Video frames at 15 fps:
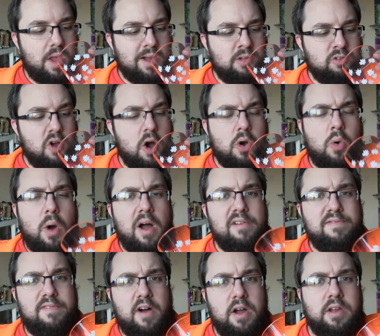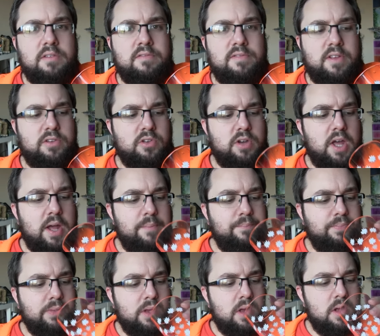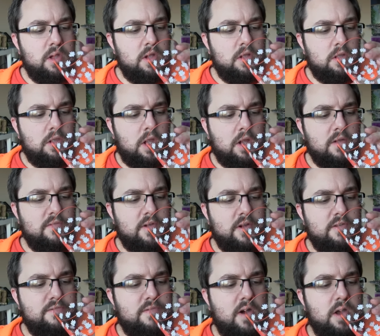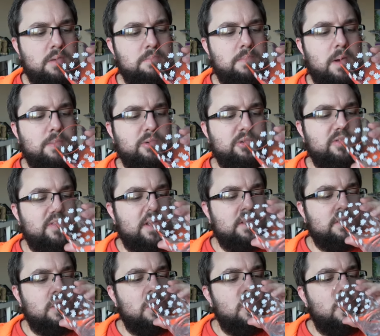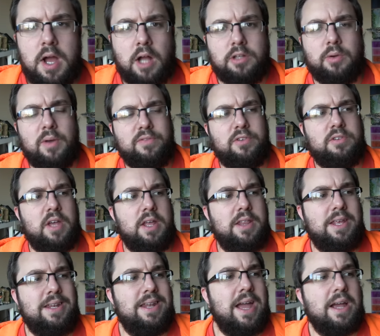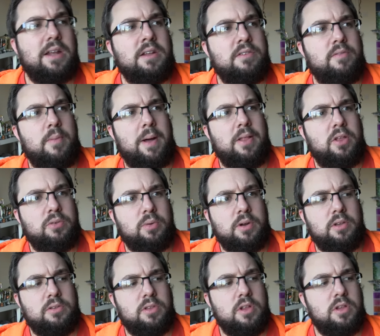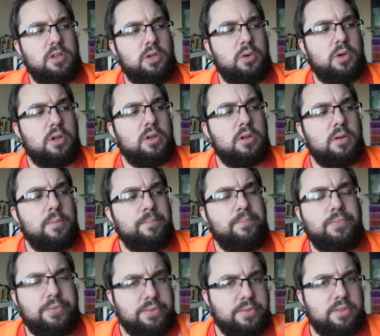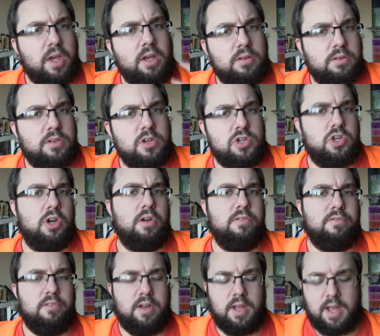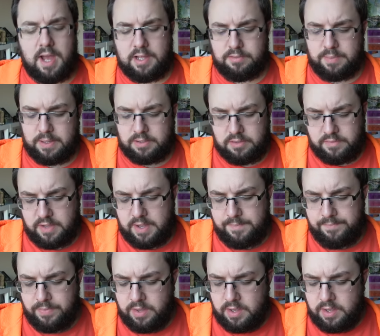It's got quite a fine fizz on it, like a very fine bubbled fizz. I do have to say the negative about this one is that you can taste the sugar-free aspect of it.